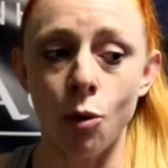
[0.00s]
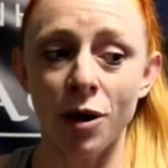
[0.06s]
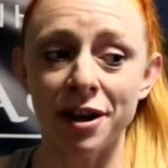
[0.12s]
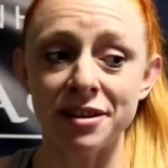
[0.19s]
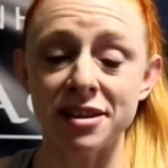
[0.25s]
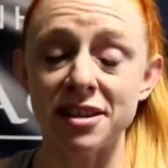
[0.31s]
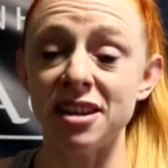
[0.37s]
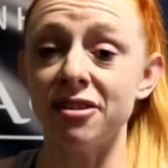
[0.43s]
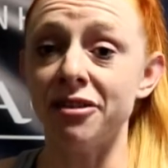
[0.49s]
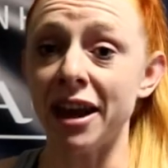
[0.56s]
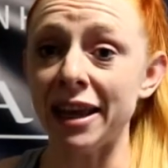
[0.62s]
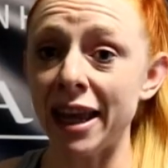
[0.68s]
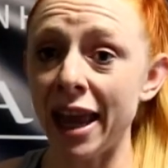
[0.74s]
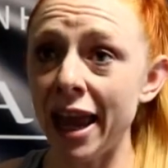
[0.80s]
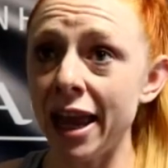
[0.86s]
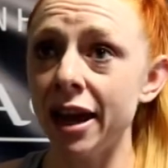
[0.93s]
wanna see if I
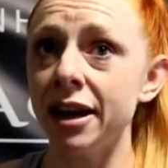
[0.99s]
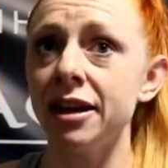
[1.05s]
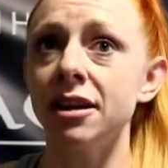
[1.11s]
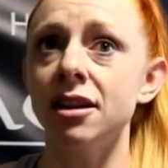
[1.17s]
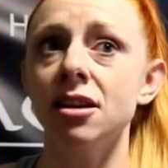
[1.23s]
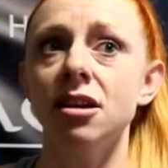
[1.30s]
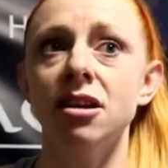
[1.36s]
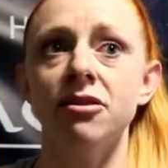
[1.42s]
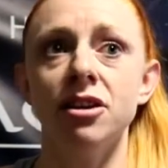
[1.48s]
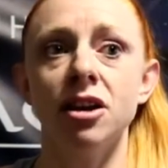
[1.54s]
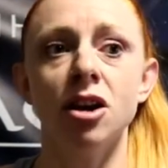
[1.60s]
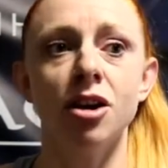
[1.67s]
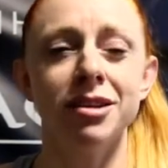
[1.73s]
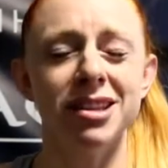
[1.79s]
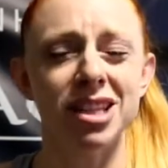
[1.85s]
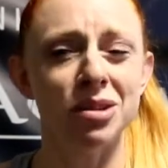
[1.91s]
can, if it
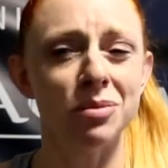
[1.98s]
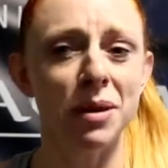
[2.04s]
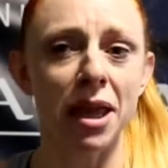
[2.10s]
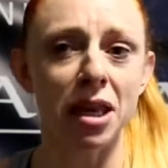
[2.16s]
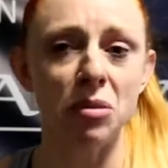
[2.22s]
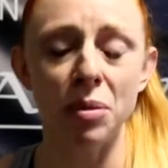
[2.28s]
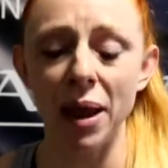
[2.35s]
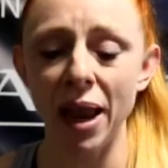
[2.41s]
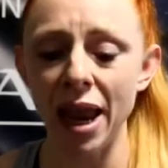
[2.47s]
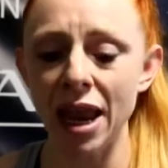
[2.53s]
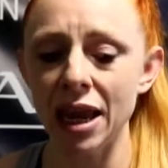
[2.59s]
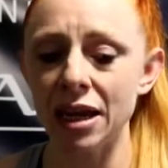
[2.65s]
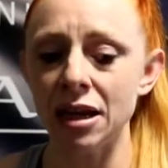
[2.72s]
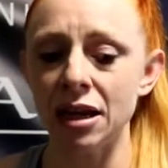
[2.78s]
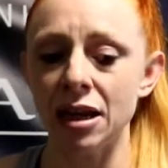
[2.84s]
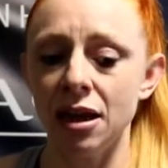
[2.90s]
causes me any
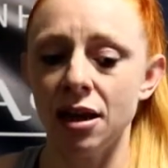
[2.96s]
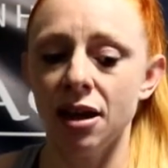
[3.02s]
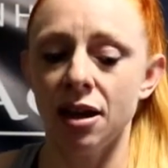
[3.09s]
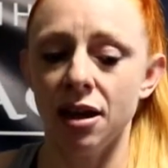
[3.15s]
pain,